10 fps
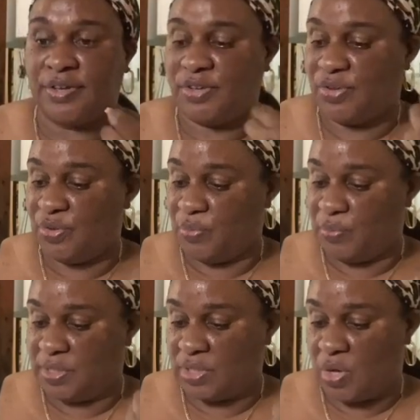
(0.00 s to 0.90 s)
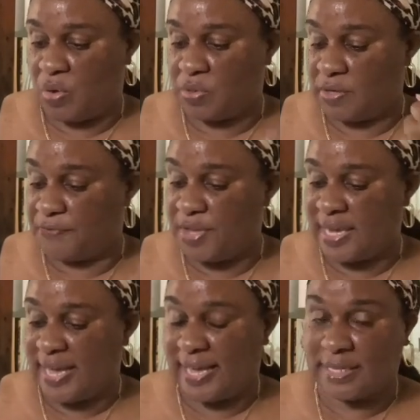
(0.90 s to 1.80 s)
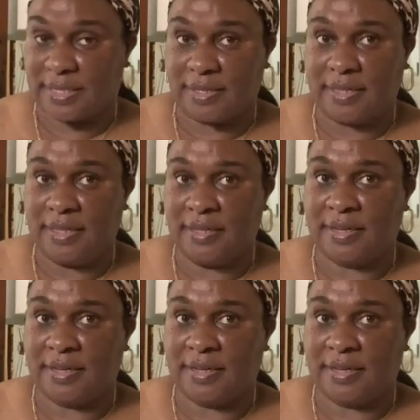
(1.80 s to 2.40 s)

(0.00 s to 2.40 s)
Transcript: use out of the candle.